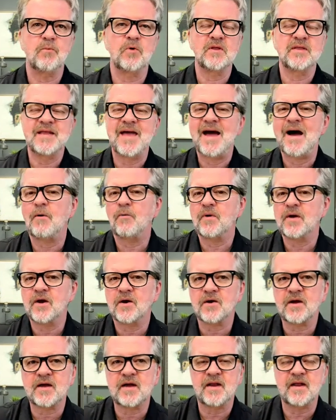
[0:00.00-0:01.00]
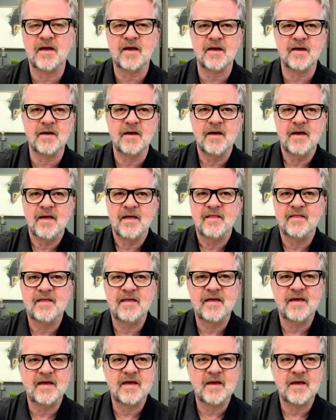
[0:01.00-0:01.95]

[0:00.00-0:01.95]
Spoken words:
Well, now we are getting the